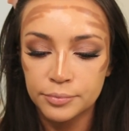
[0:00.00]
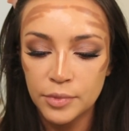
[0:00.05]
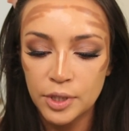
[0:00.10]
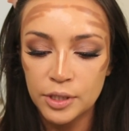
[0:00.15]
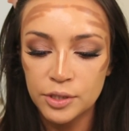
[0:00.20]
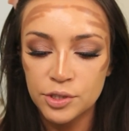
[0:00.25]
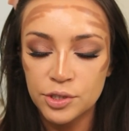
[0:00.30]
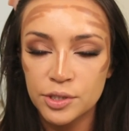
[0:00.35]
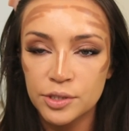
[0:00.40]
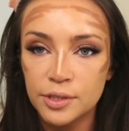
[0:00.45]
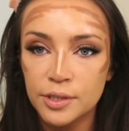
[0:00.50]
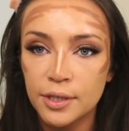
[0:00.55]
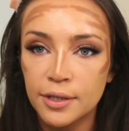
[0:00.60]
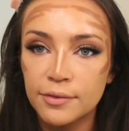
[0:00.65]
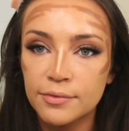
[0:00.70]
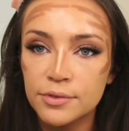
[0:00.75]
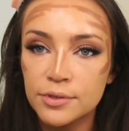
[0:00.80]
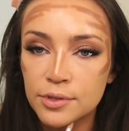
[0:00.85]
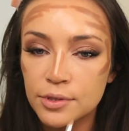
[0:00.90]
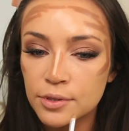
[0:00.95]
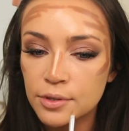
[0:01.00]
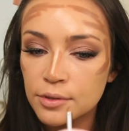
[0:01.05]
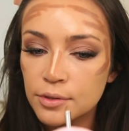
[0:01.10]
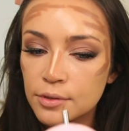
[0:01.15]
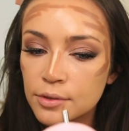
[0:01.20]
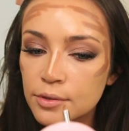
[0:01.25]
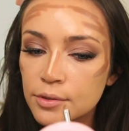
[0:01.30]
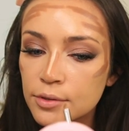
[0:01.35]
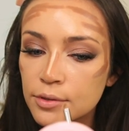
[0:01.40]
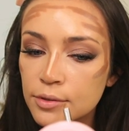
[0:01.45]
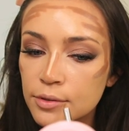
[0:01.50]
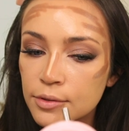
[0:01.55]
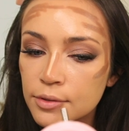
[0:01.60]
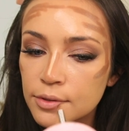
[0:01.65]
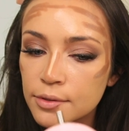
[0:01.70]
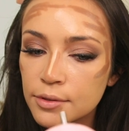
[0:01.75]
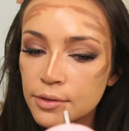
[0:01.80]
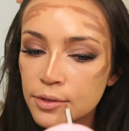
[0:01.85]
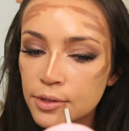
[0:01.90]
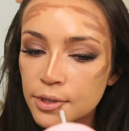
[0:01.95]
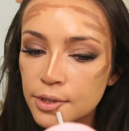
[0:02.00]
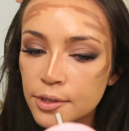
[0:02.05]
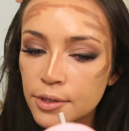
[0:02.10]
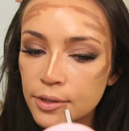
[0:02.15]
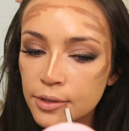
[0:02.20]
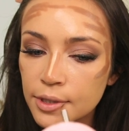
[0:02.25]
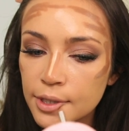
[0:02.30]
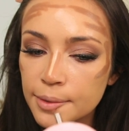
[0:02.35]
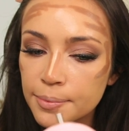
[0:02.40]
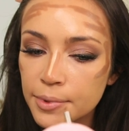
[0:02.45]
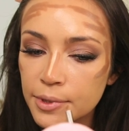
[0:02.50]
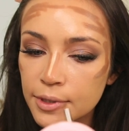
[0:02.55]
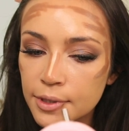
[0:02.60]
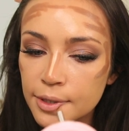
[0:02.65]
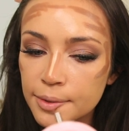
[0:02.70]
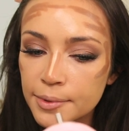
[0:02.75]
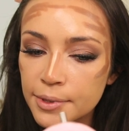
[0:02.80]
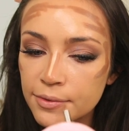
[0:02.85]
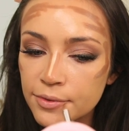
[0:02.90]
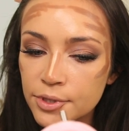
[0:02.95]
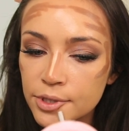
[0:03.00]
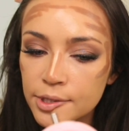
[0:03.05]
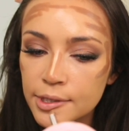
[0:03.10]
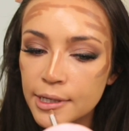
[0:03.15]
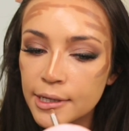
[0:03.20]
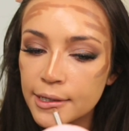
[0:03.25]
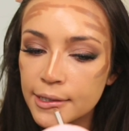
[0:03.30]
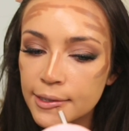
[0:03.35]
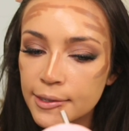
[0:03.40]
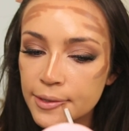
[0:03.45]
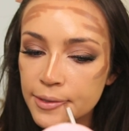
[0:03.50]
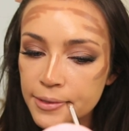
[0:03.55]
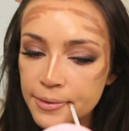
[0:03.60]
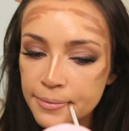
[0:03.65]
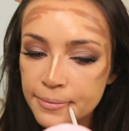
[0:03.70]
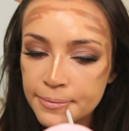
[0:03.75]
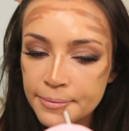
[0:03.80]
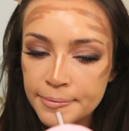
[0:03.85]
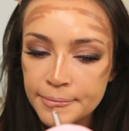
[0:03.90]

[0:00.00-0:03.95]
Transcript: This just gives your lip a little bit of shadow.